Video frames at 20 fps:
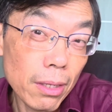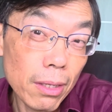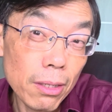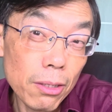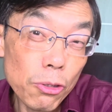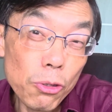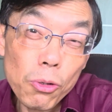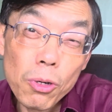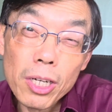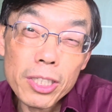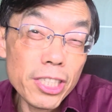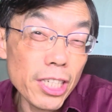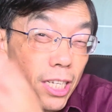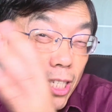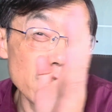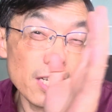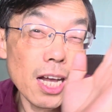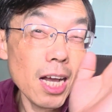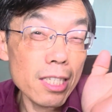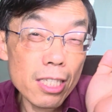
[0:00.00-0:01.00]
You are
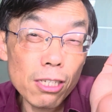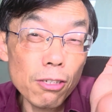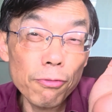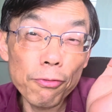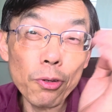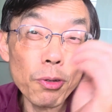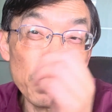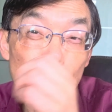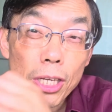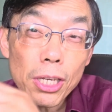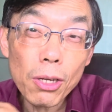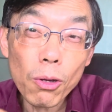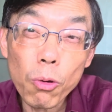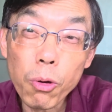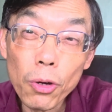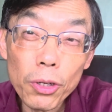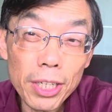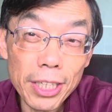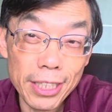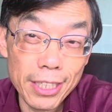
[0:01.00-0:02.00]
just asking for
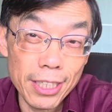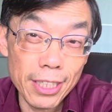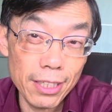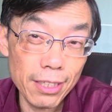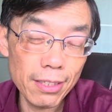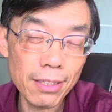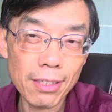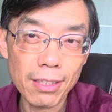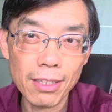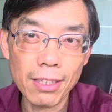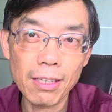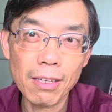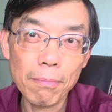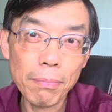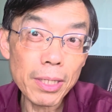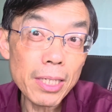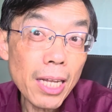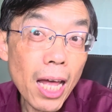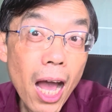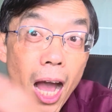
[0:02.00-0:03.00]
equality.
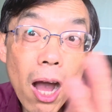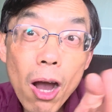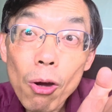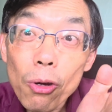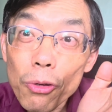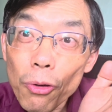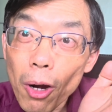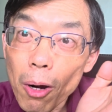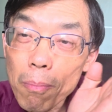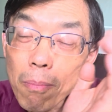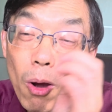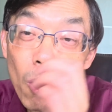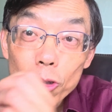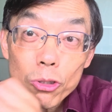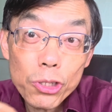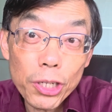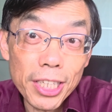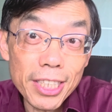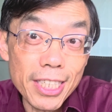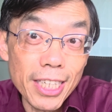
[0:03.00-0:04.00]
But now you are
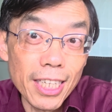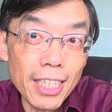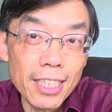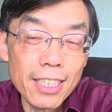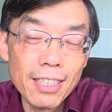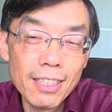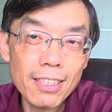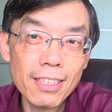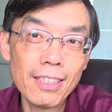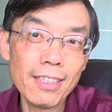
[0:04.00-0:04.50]
maltreated.